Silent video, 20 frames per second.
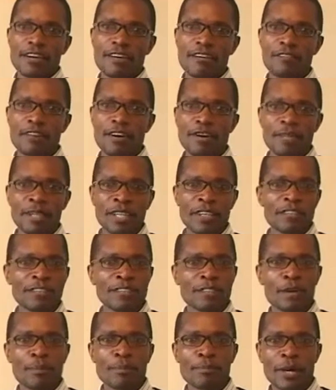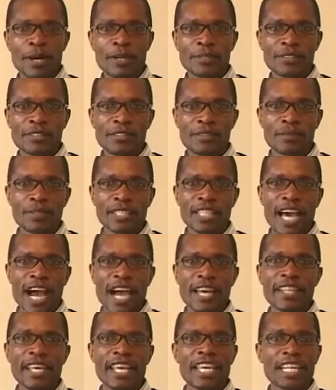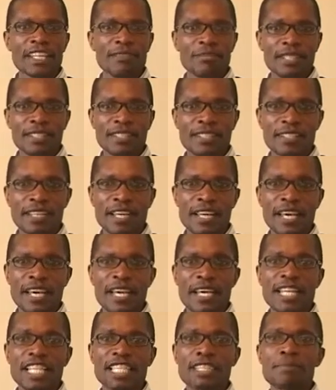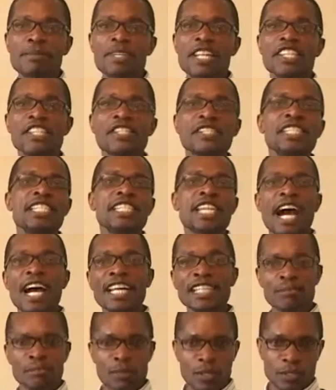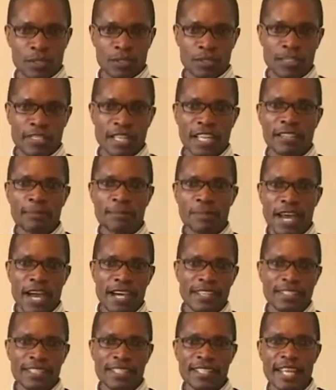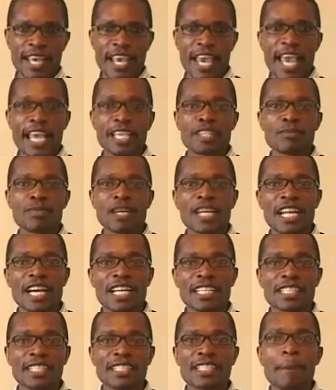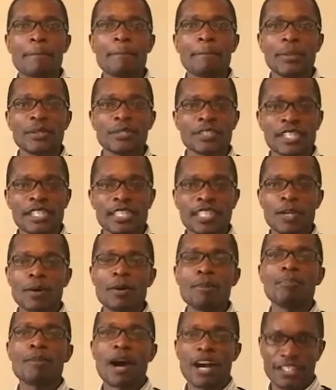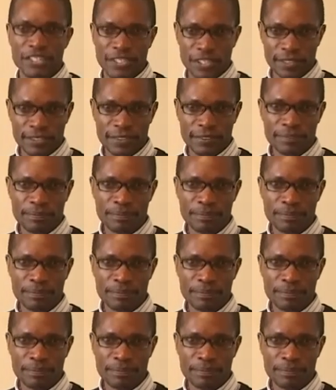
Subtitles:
forming of compounds with other elements, respiration in animals and plants, as well as supporting combustion.